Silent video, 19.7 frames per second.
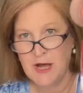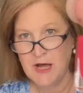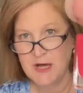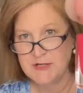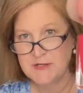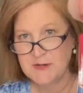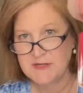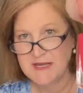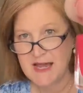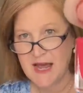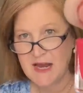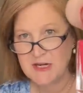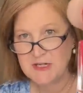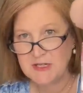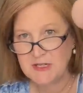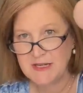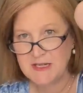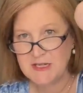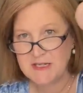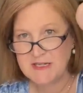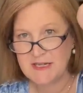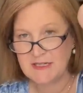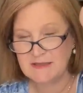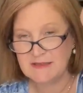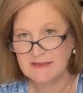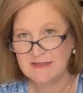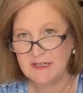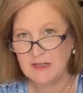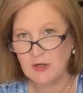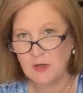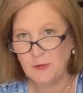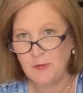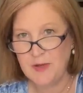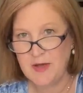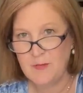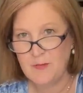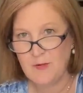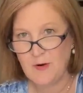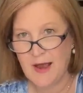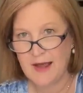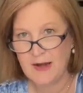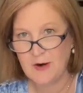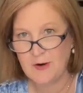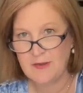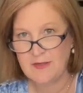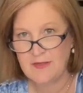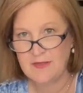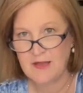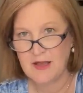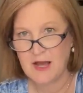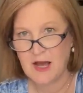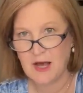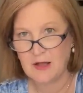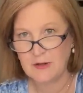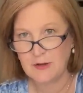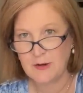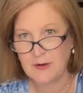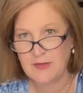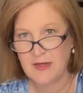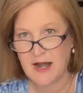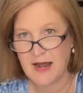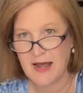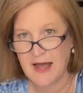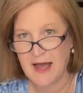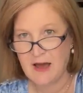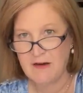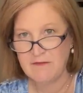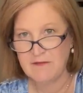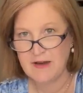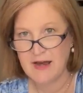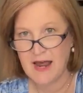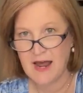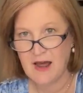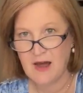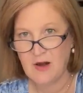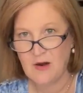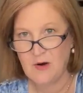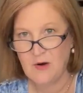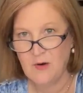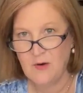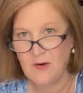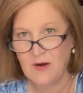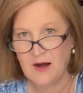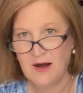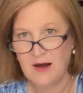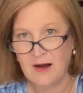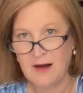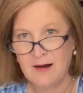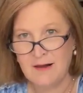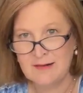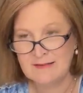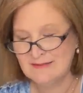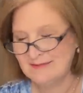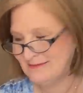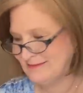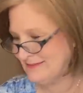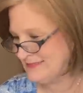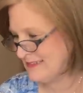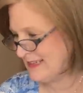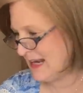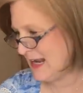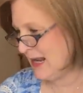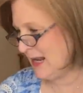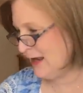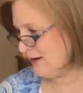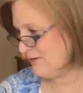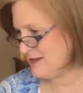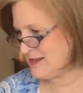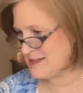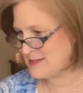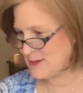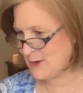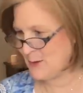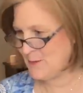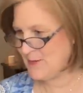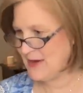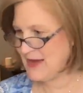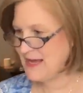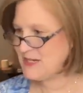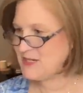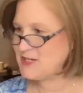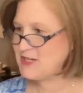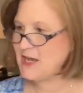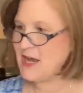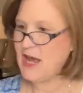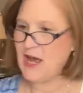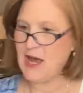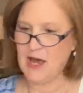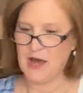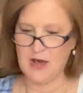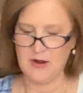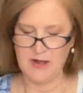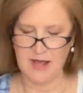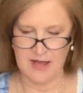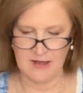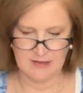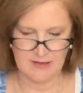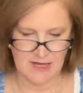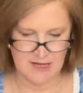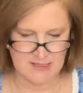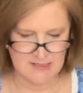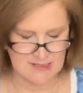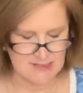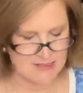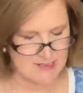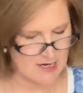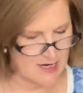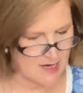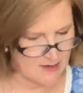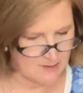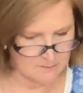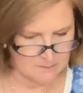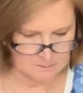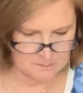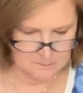So it's actually just a little bit brighter than the color that I have now. Oh, I love it so much. Okay, let's see.